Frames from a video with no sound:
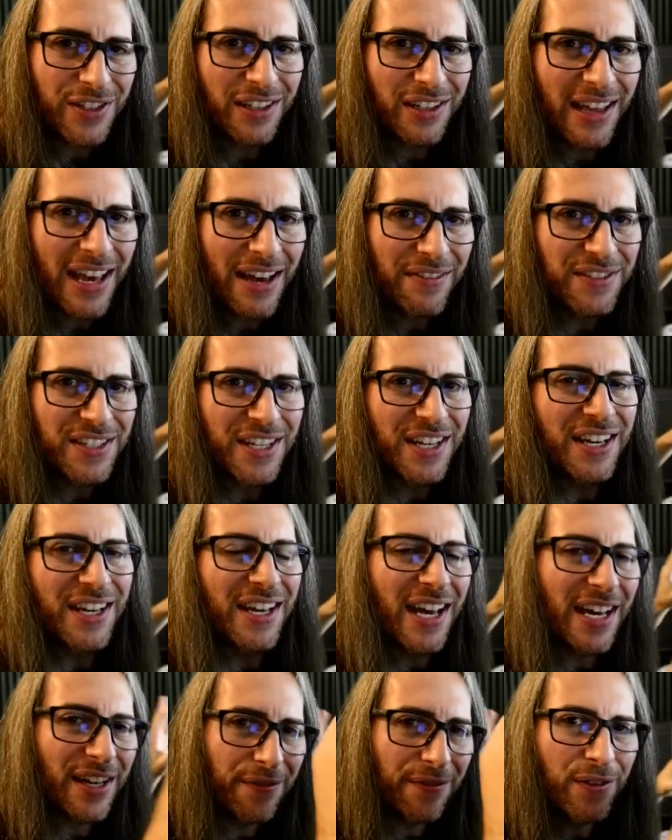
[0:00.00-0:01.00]
for the left
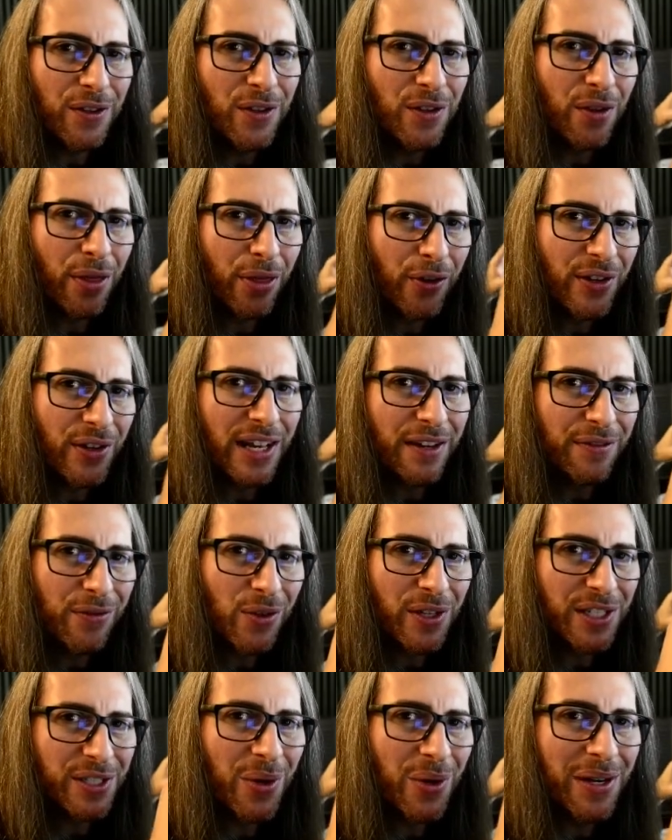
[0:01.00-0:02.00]
and a full
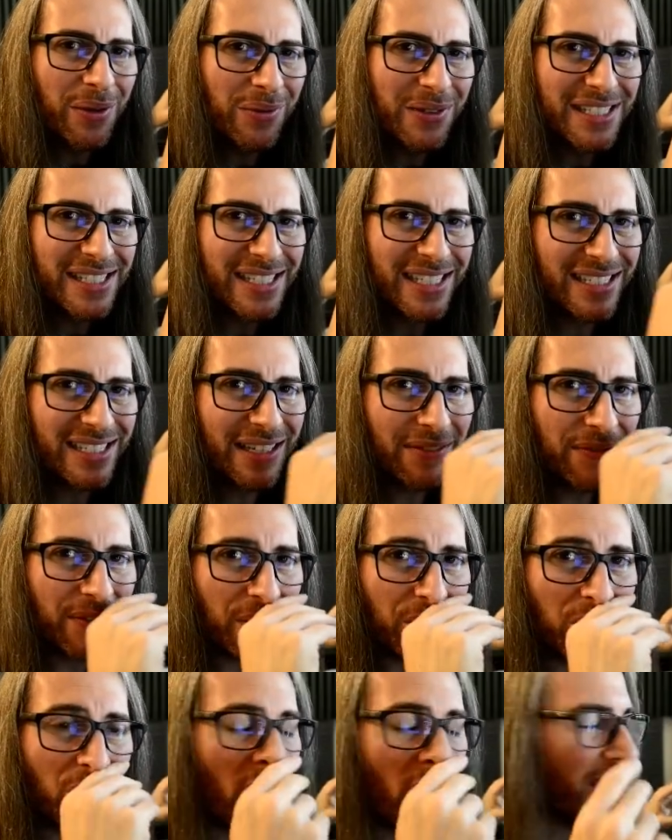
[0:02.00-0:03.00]
3840 2160
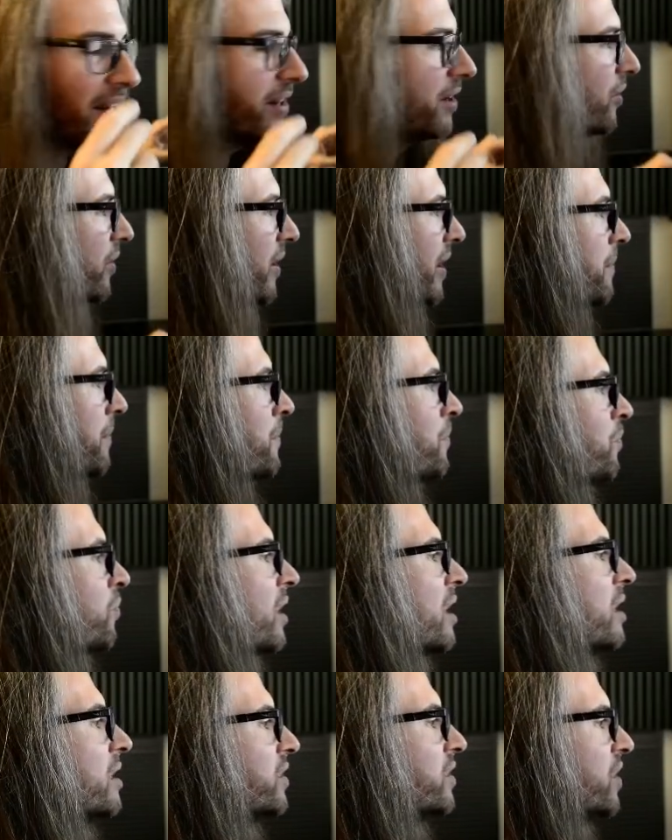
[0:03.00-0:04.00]
for the right, okay?
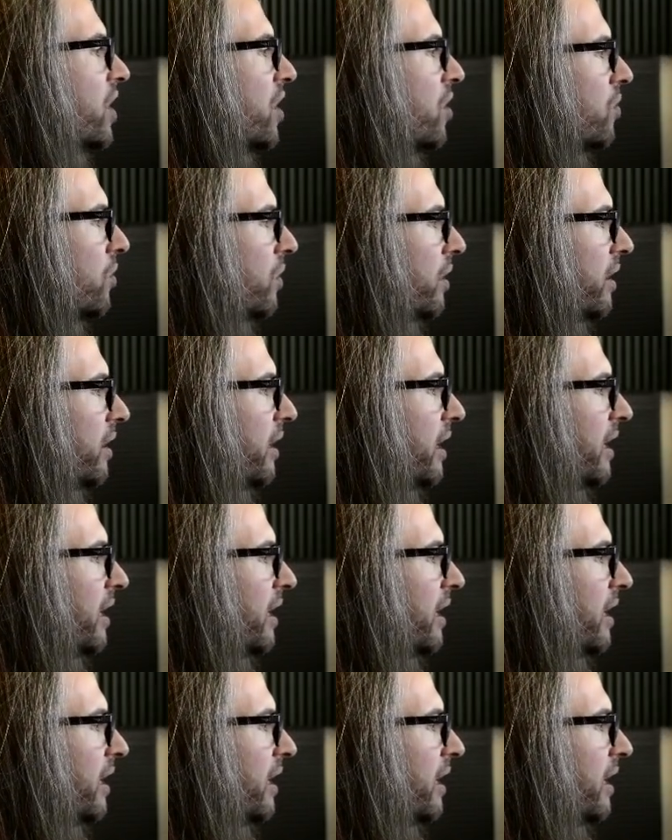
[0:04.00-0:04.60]
So